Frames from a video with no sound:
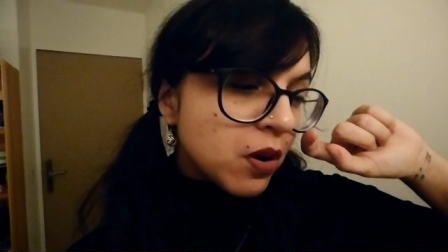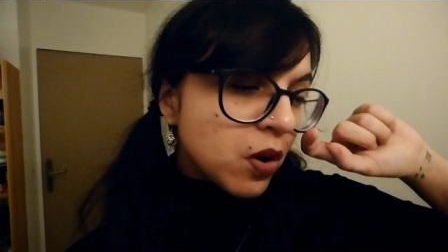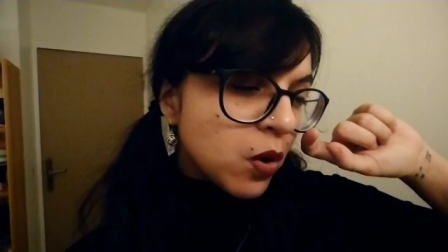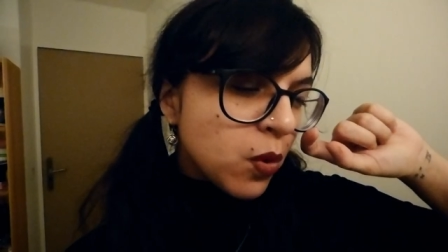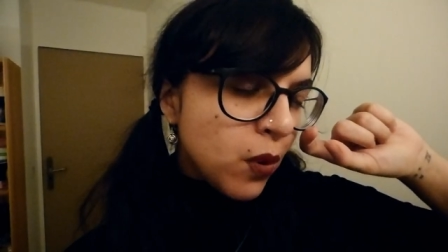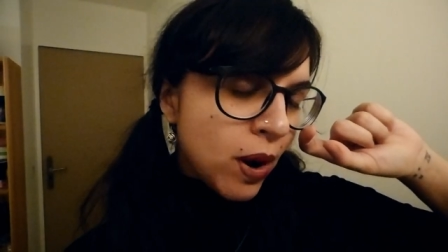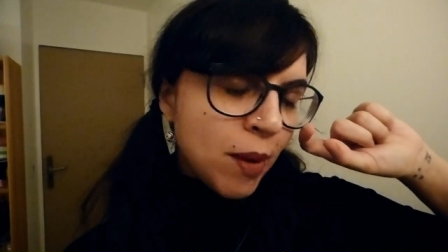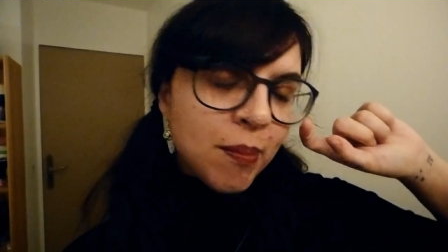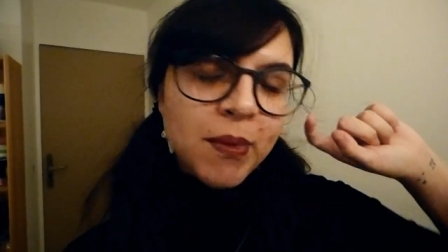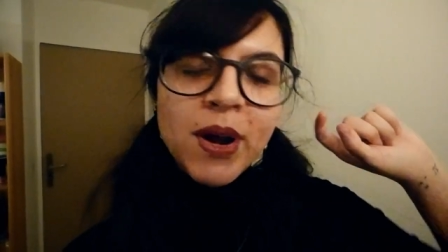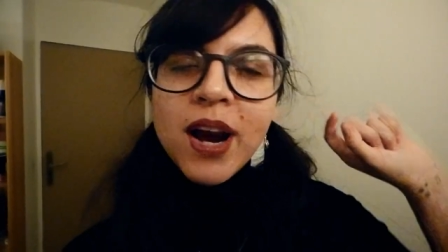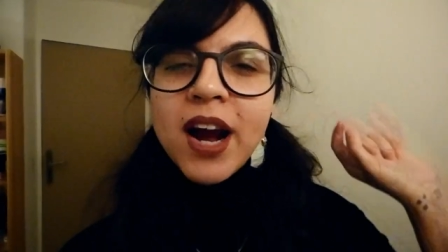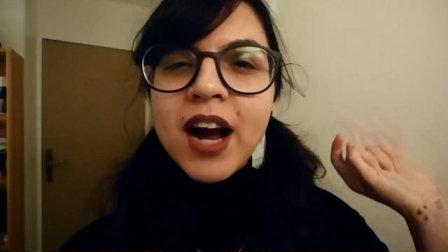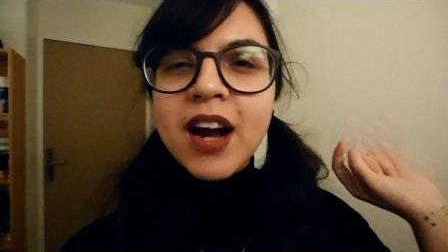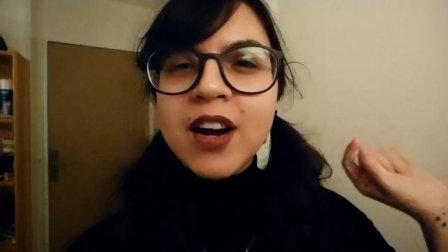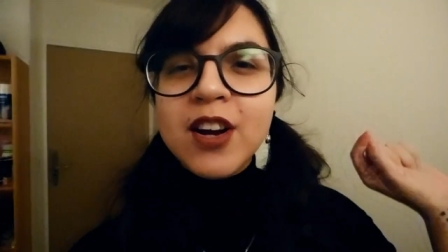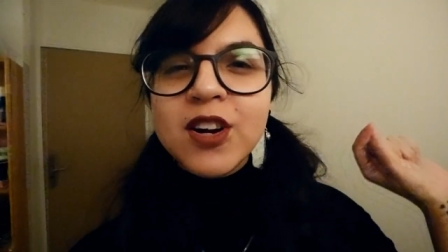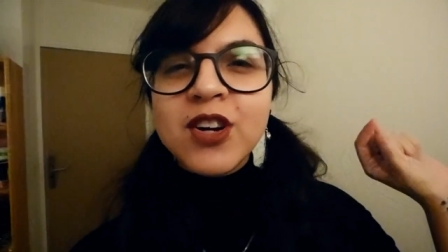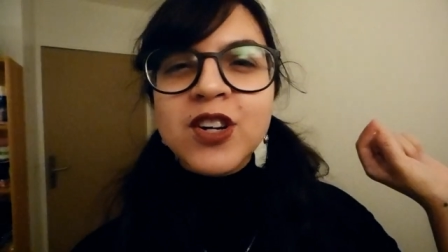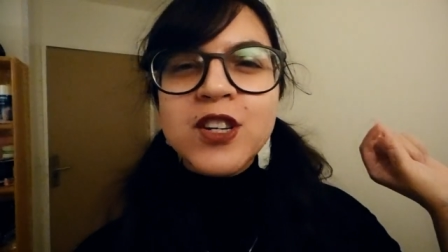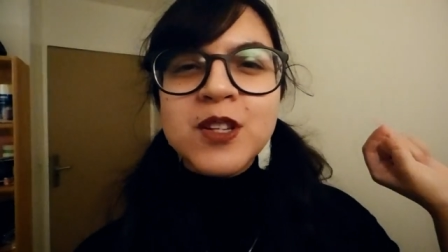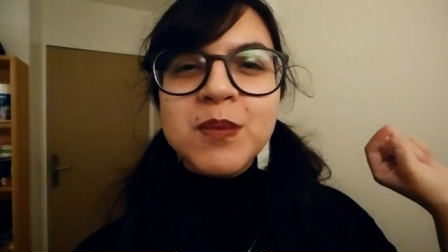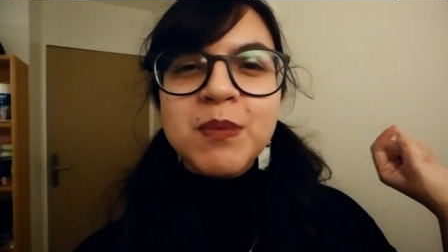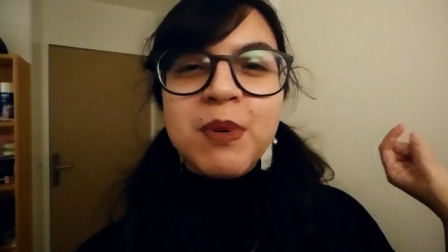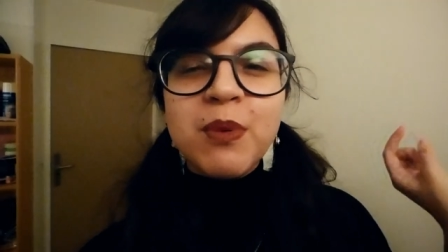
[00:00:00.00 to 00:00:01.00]
graham
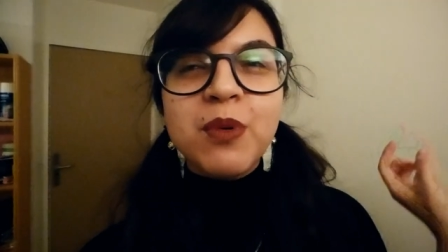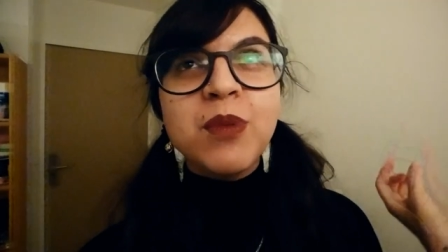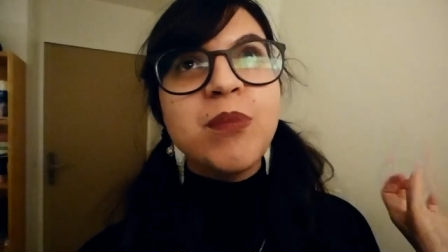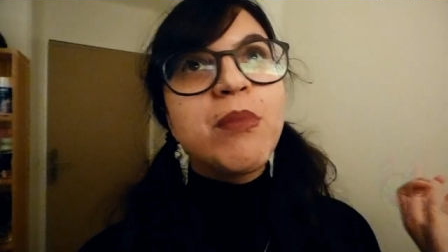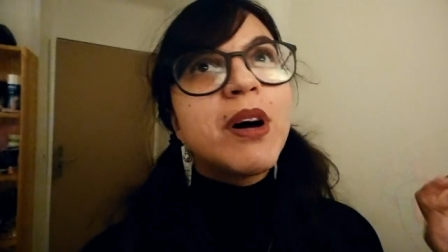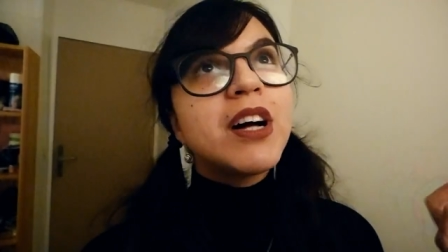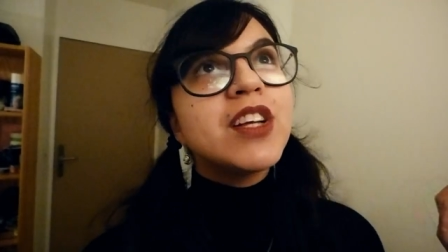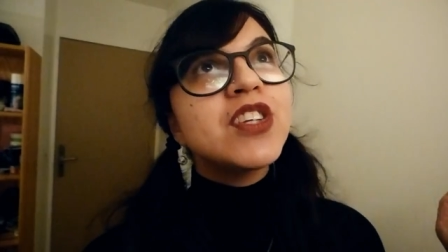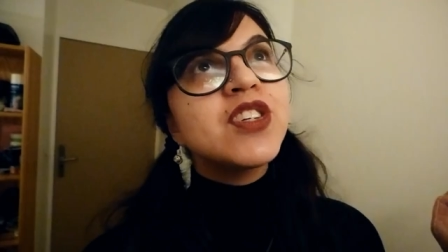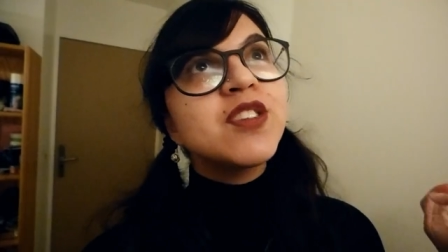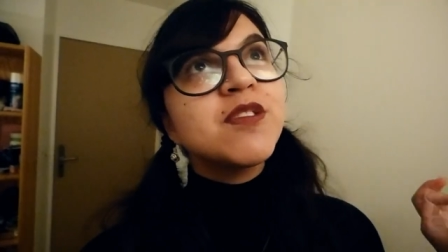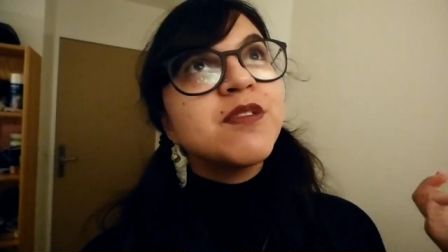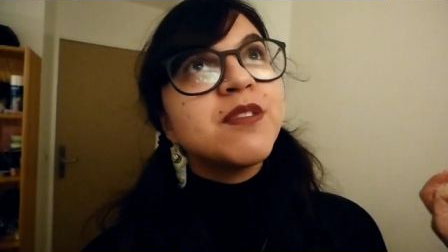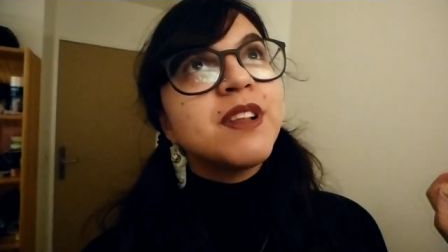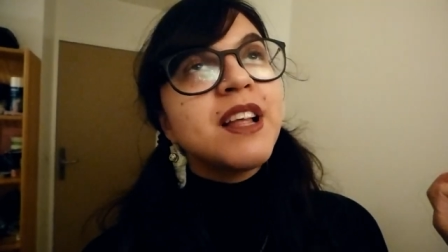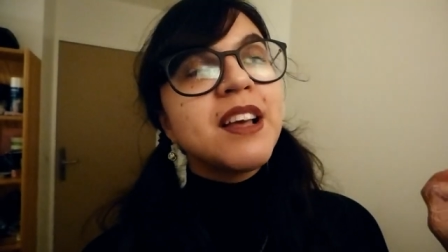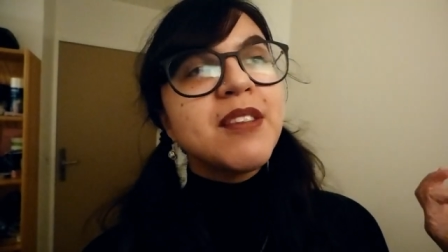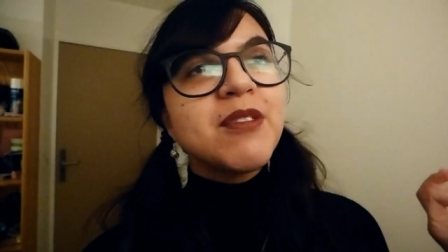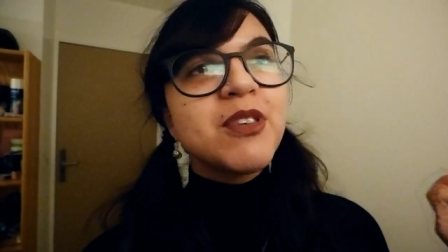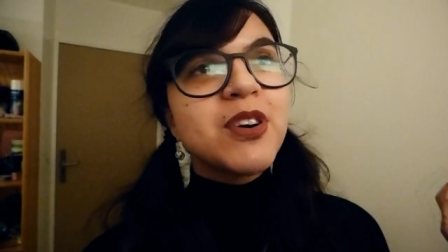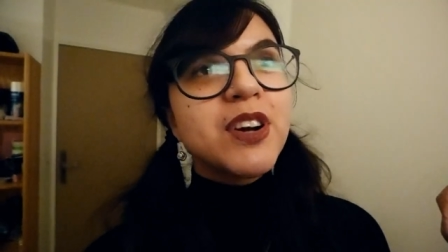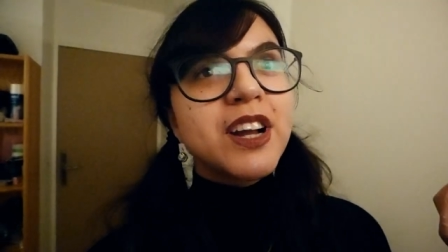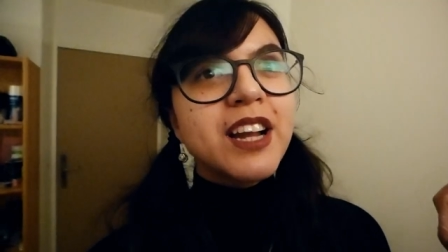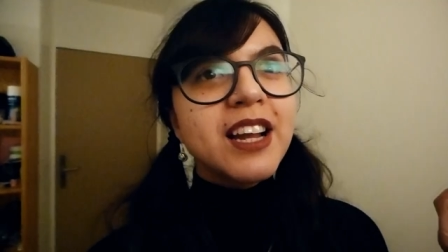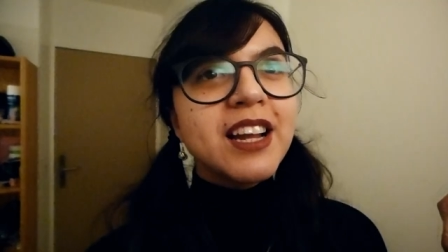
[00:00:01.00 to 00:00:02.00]
crackers but with matcha
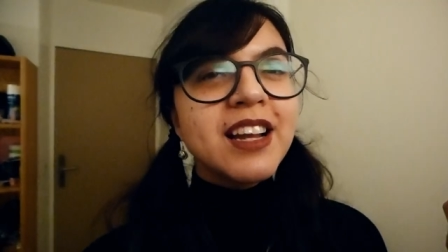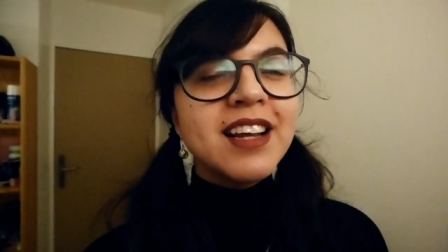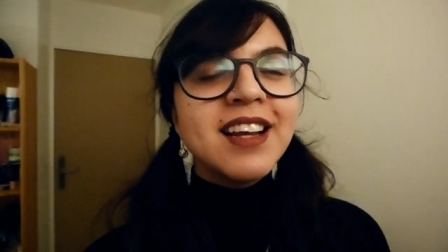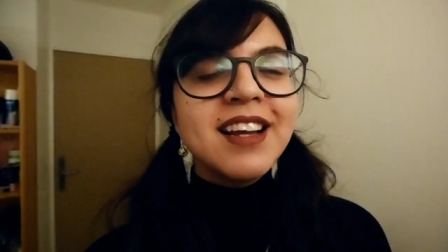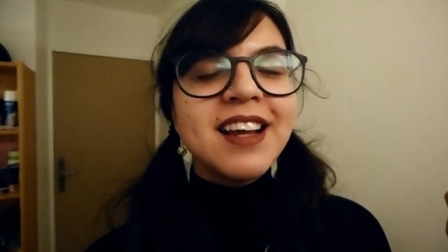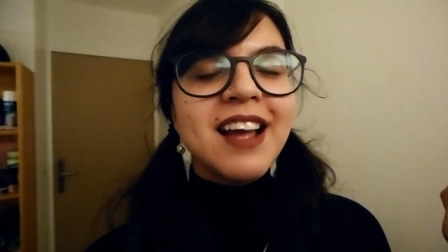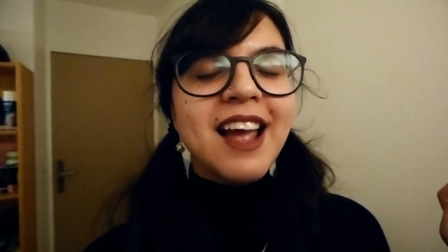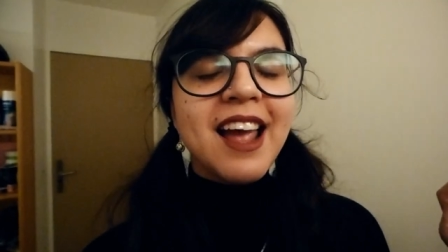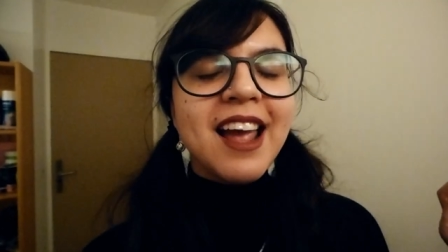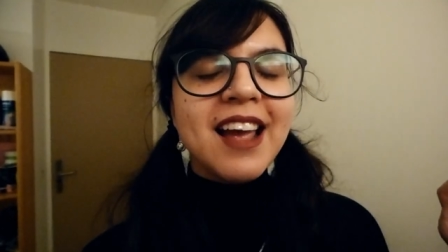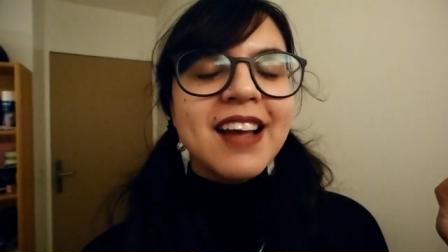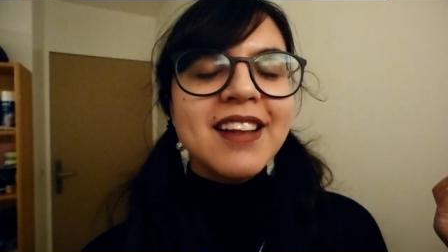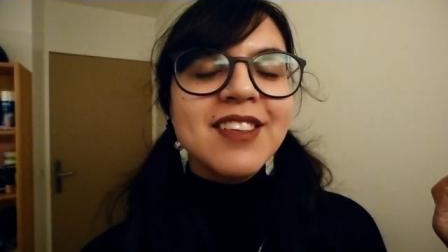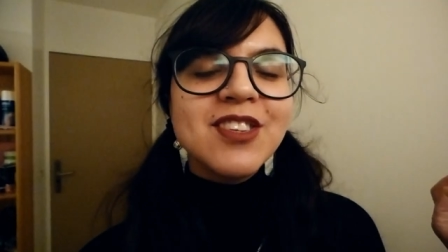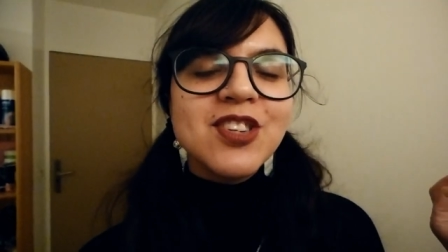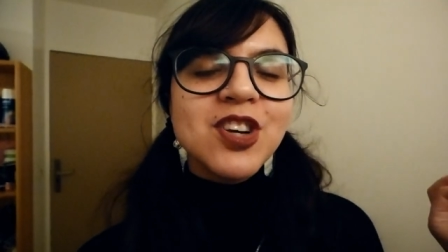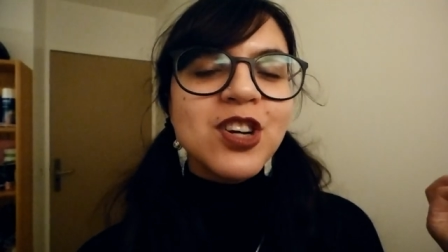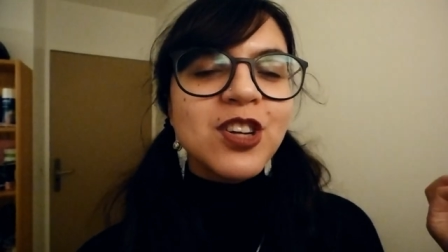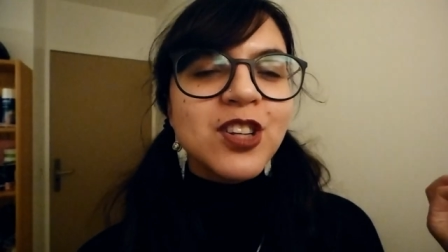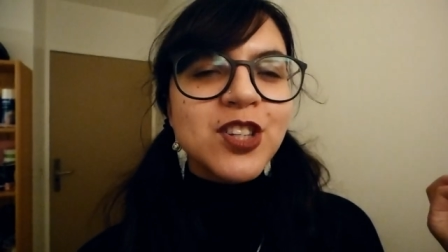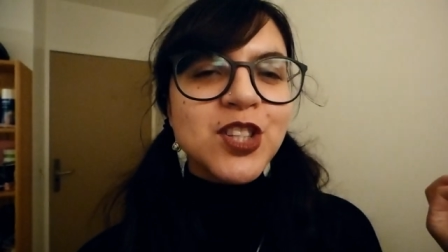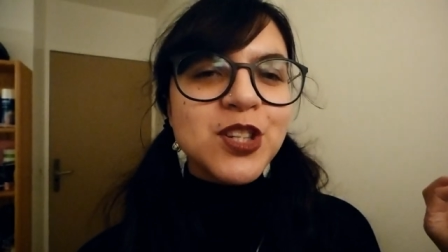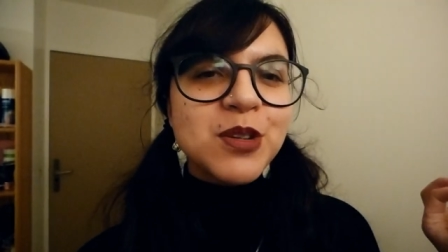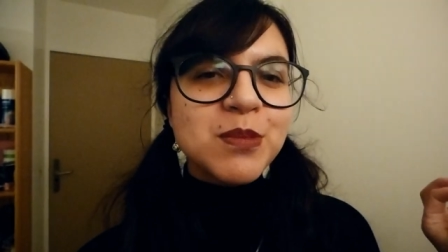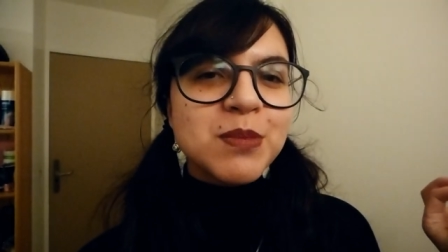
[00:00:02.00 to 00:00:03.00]
flavoring and
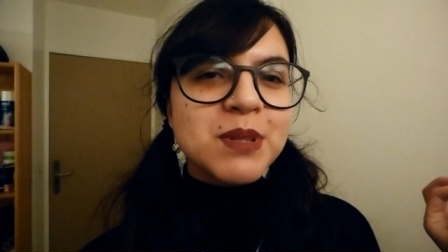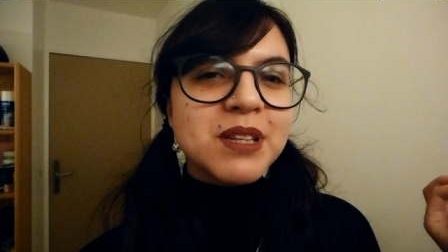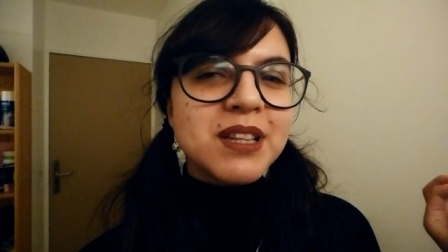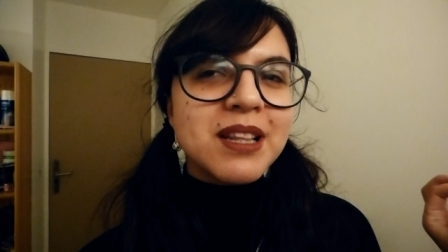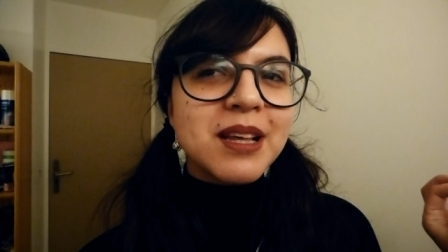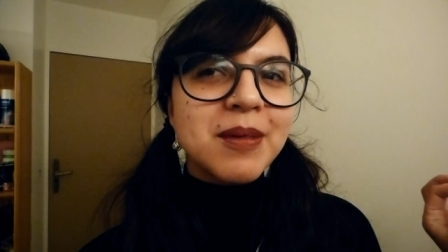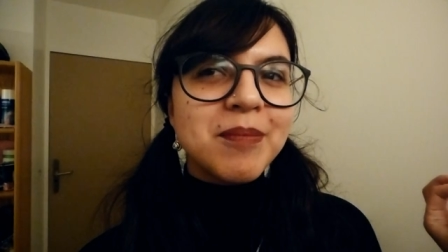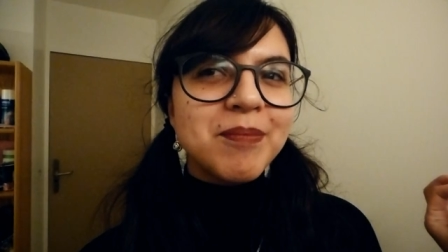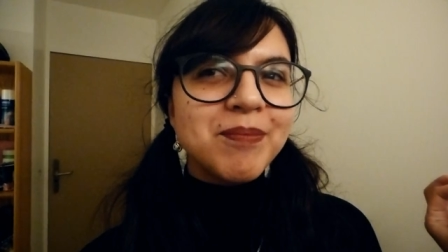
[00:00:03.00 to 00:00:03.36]
chocolate chips in